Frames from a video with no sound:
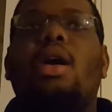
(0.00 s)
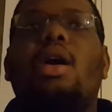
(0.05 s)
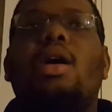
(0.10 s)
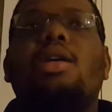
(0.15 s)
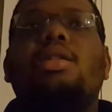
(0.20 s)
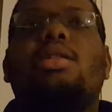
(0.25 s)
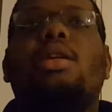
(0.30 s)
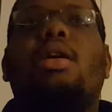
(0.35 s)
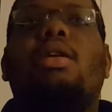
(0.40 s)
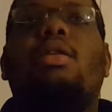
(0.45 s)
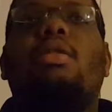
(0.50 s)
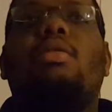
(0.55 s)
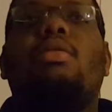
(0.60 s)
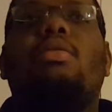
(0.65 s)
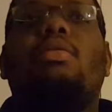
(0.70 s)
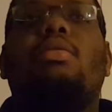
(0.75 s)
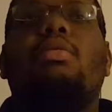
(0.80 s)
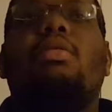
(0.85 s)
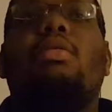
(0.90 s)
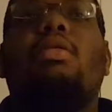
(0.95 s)

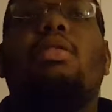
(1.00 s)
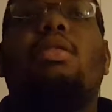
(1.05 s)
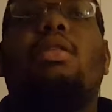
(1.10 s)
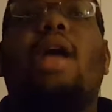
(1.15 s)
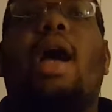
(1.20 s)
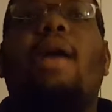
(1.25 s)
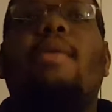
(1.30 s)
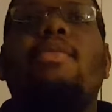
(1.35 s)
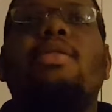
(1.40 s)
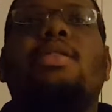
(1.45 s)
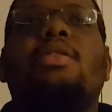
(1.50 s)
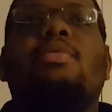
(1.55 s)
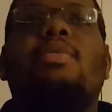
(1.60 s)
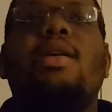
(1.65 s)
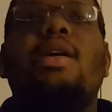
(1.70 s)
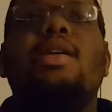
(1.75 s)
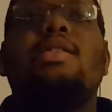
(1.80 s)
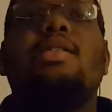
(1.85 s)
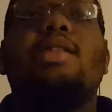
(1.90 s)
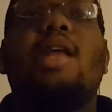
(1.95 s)
So that was the reason.